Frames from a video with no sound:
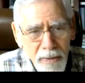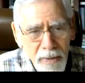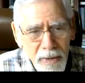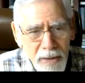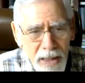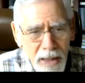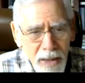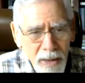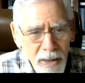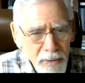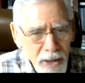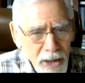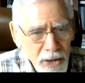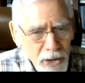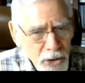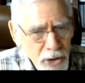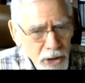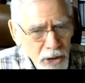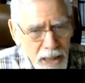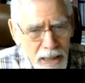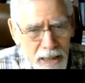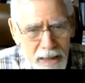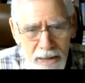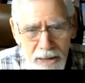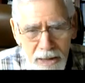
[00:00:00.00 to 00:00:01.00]
Now, I'm not
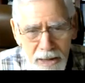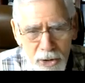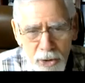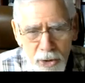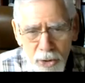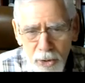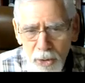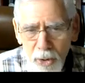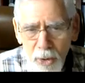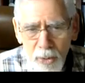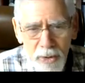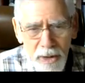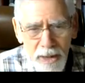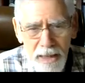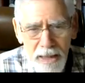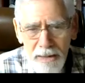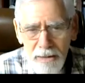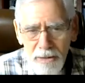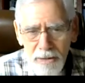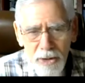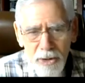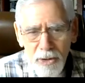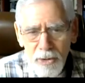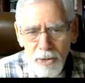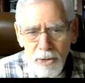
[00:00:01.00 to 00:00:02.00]
saying that you don't
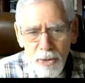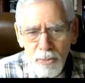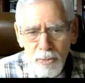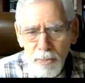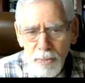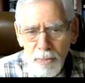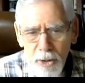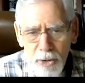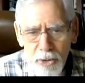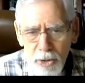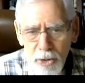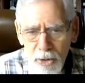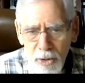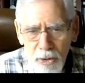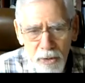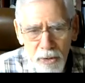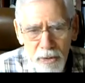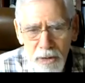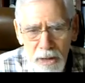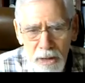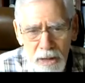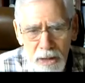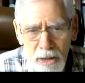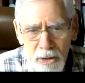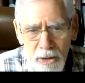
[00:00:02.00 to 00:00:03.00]
get to do
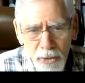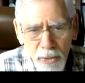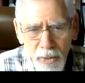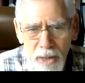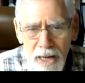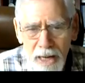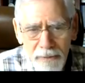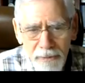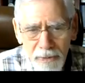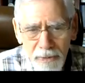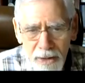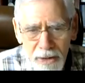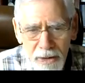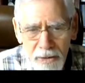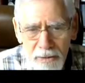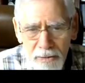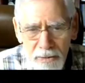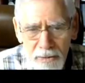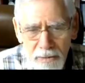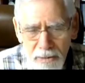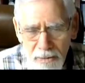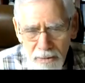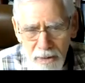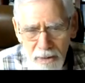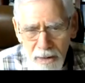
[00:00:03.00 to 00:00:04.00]
personal driving.
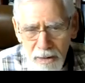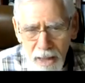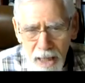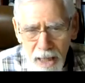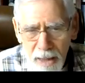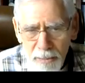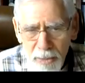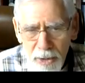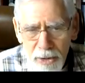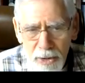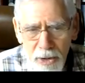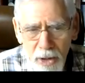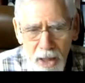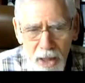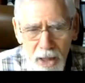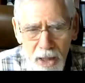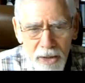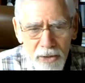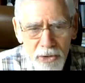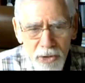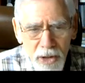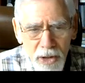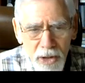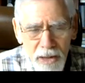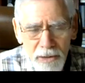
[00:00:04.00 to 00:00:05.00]
Hybrid
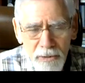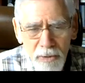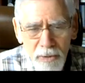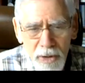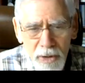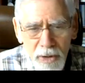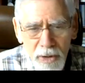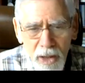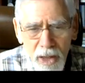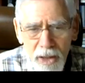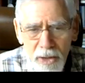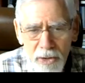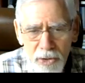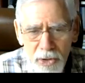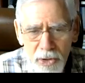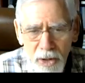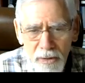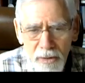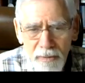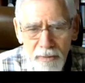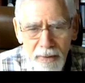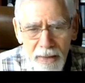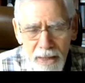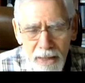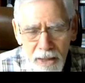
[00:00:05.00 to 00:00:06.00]
cars, electric cars
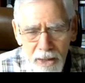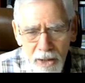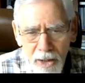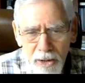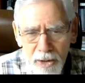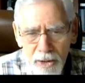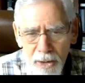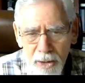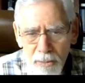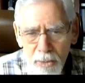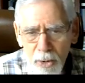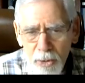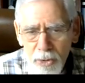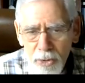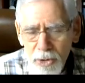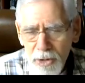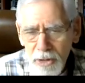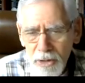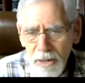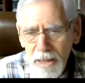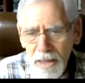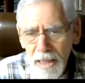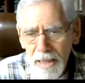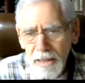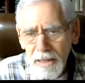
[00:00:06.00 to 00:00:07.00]
are the most
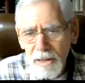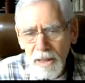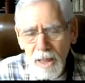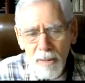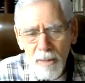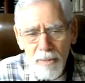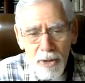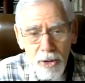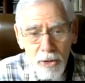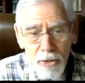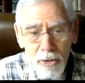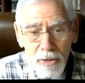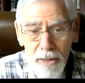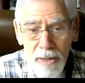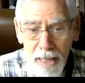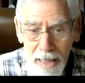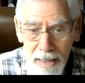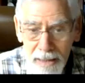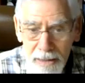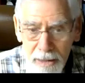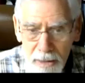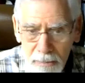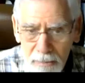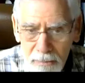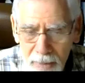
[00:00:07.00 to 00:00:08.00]
economical
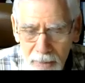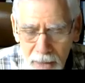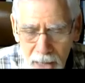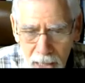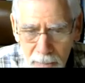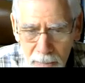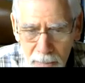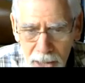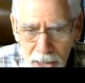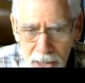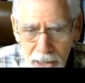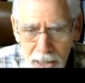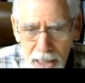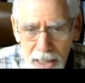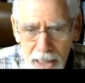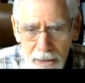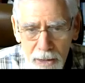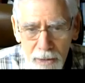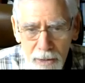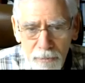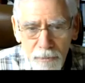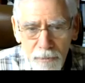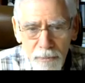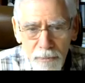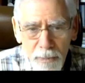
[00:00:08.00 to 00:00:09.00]
and, I might
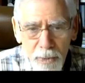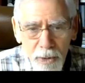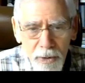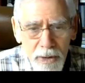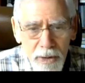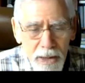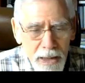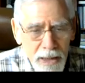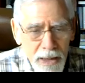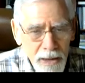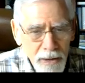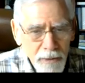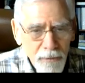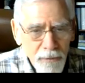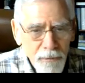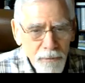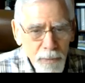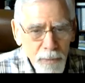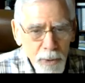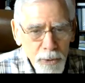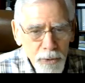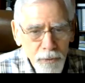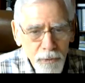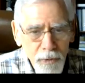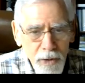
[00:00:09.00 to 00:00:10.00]
add, the
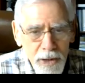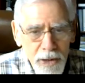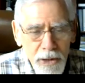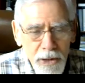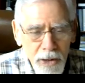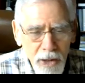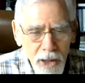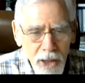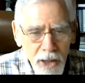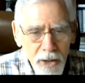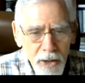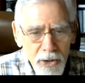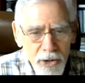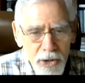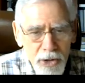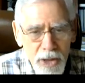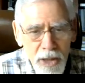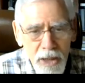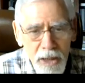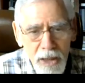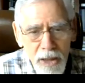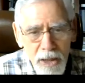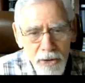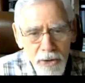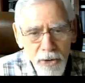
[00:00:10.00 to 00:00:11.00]
most fun cars
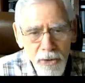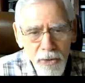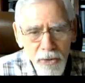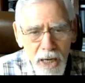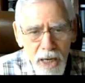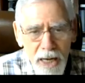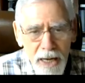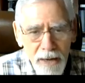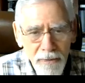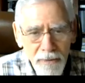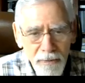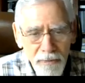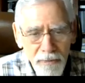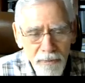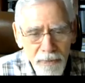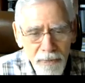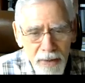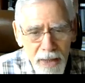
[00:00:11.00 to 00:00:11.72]
to drive.